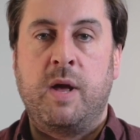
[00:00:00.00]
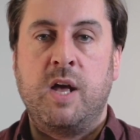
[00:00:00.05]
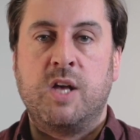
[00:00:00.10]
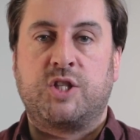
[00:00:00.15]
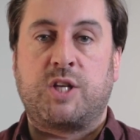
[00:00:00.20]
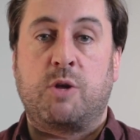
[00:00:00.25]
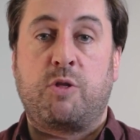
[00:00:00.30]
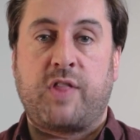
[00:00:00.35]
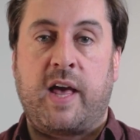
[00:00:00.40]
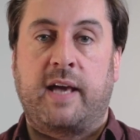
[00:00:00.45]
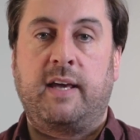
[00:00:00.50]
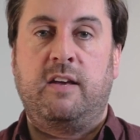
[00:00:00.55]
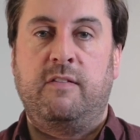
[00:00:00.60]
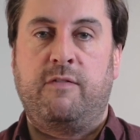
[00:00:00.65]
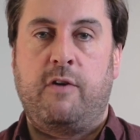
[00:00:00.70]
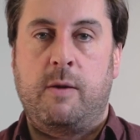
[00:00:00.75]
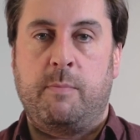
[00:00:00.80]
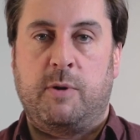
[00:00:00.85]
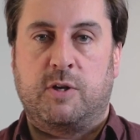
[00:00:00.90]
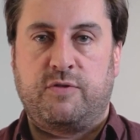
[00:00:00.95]
So thank you
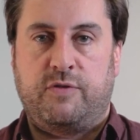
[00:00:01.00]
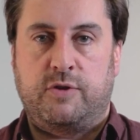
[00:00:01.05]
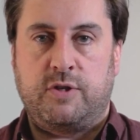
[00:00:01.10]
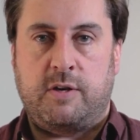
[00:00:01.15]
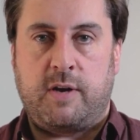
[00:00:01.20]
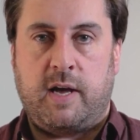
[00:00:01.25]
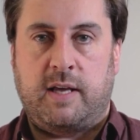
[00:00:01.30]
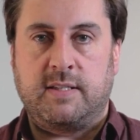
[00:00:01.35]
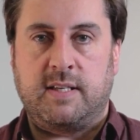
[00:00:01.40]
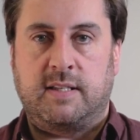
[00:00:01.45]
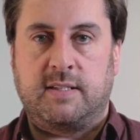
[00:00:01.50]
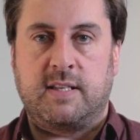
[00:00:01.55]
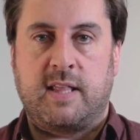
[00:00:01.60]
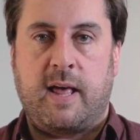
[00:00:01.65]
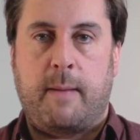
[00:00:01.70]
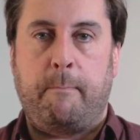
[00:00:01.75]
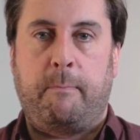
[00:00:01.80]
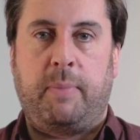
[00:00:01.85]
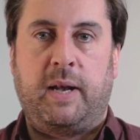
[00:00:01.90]
very much for donating to them.